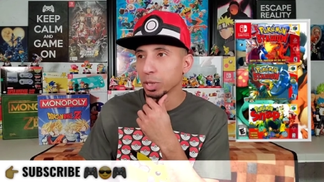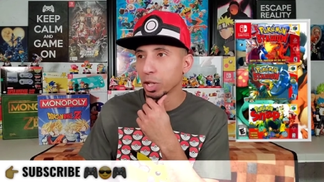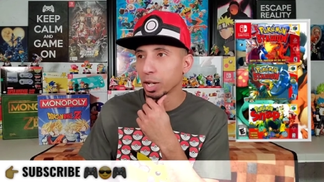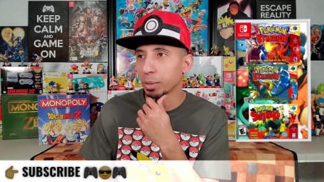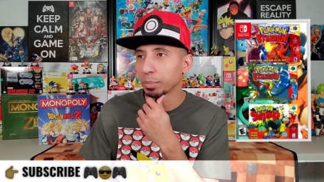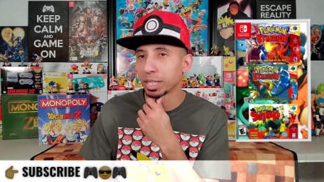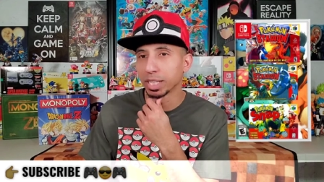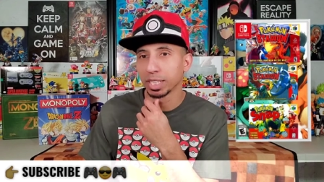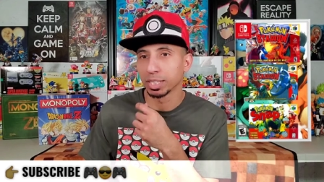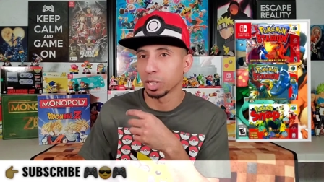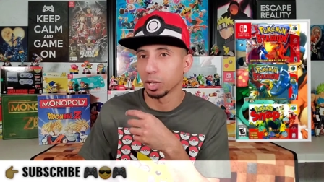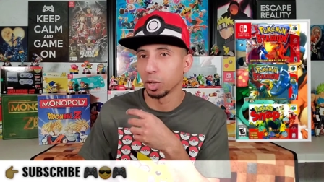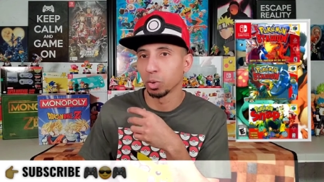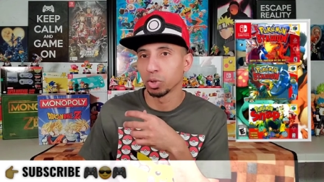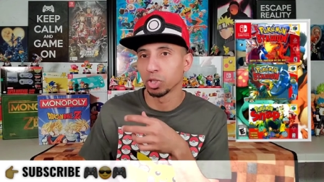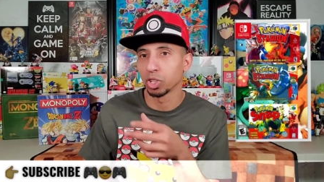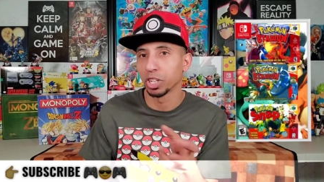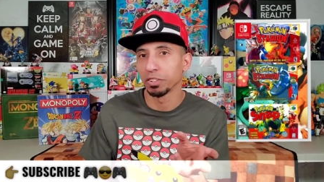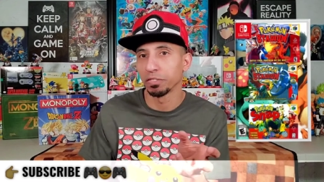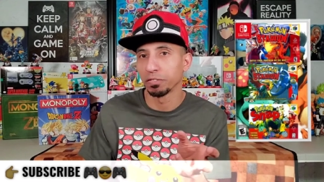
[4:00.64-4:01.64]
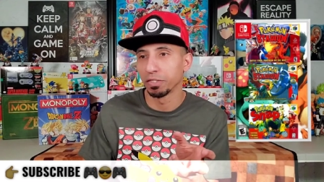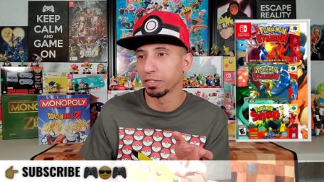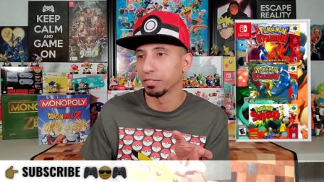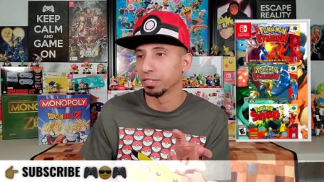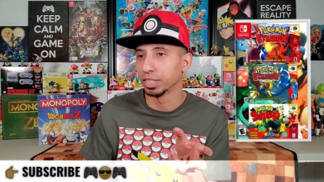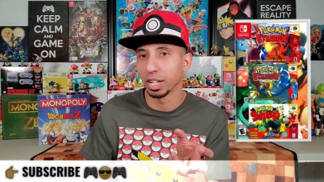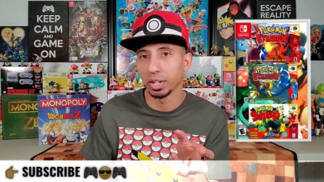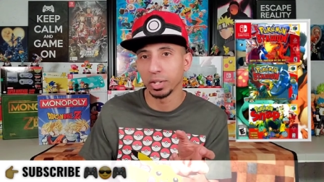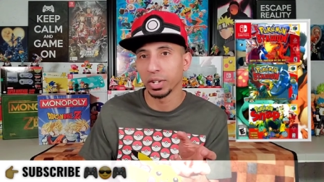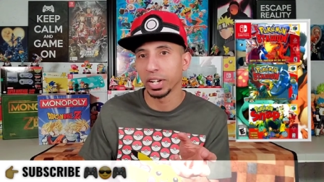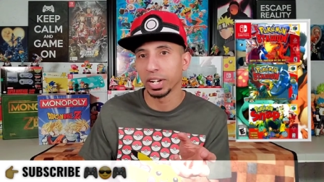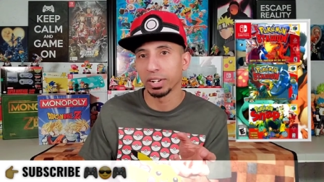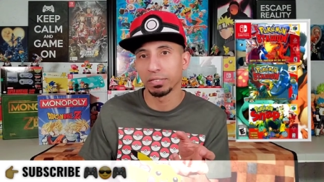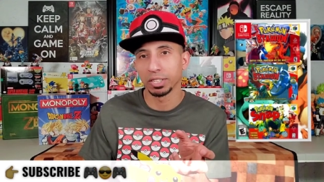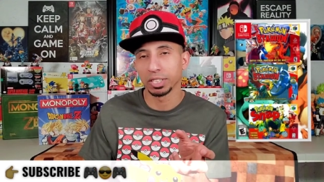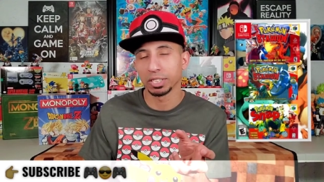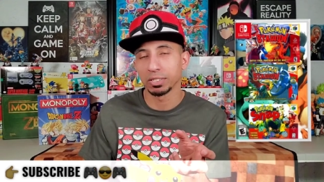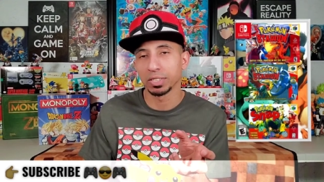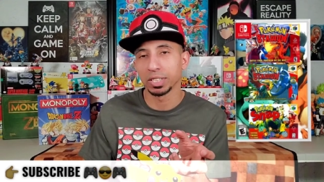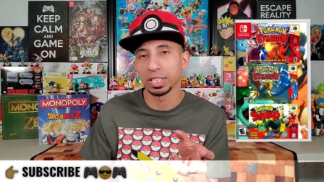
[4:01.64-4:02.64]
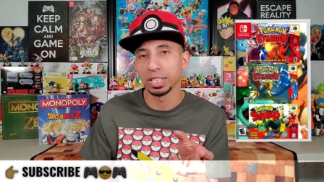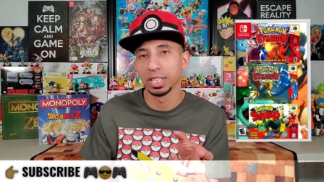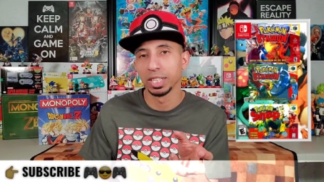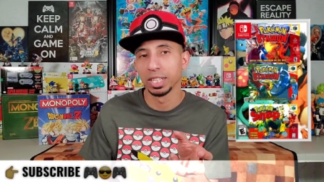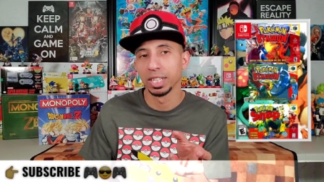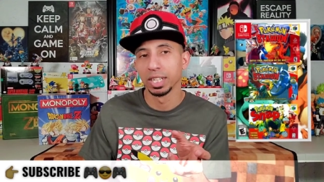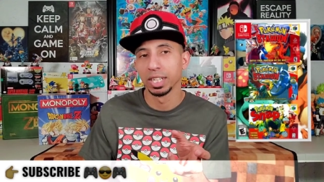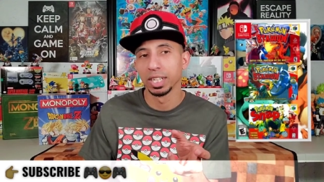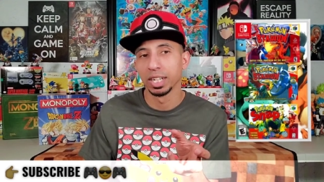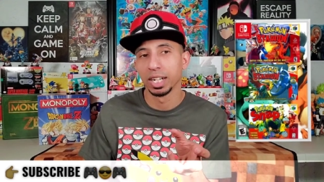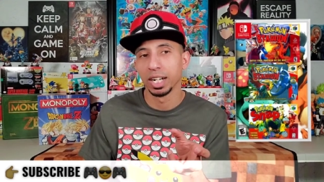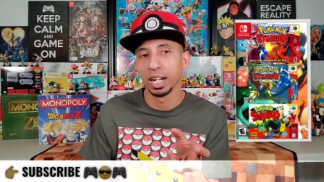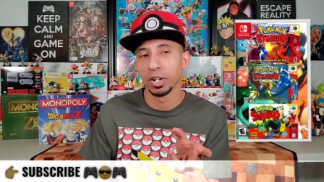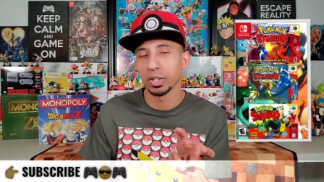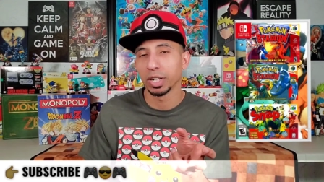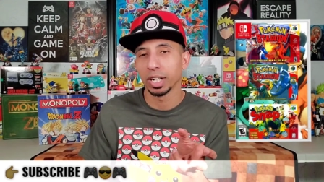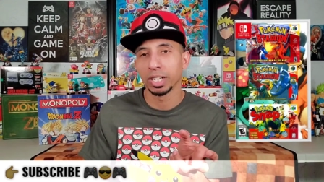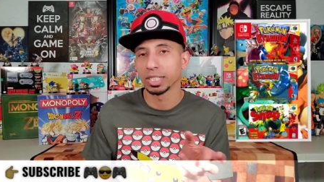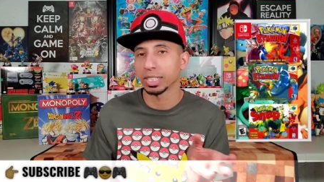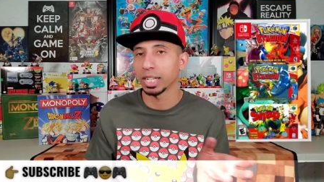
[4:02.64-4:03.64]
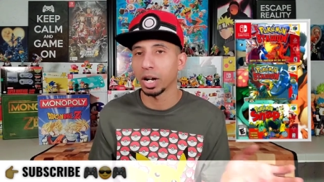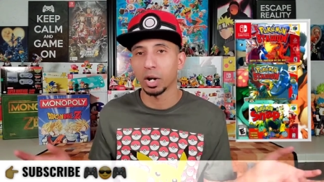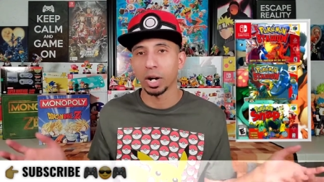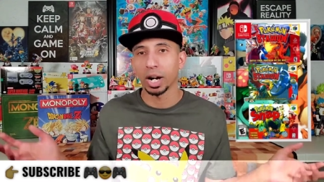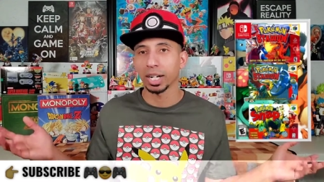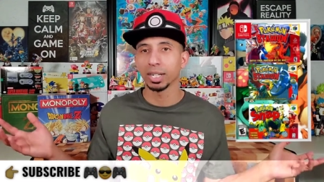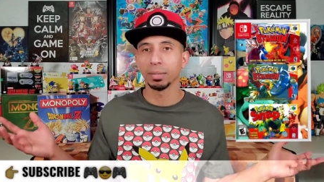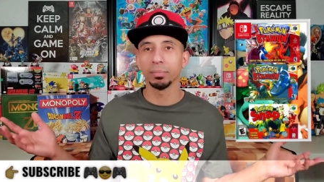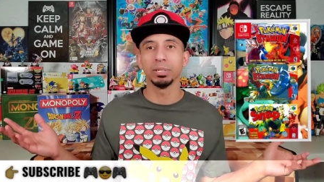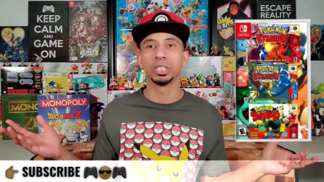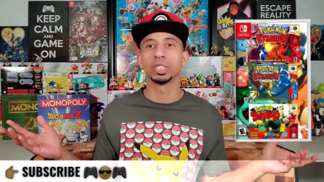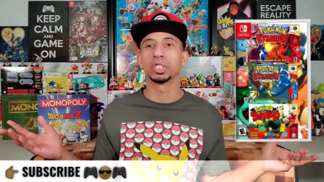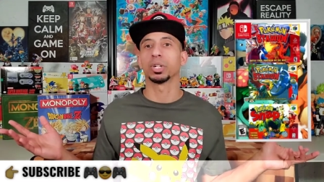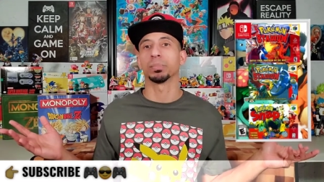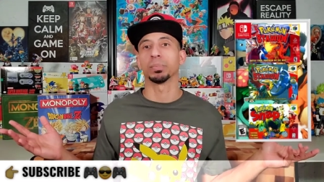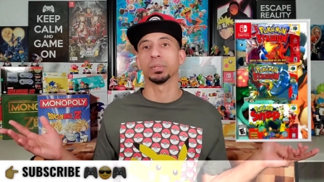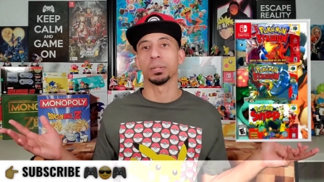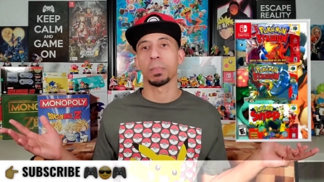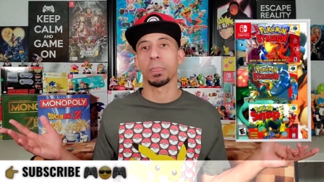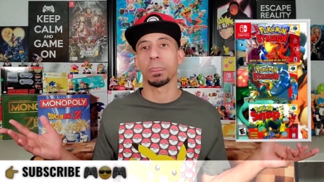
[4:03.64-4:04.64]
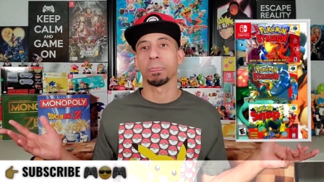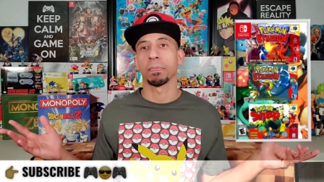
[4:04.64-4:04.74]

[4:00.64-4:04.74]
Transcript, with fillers: on it because of the whole 35th Zelda anniversary. Okay, because I, I could be tripping.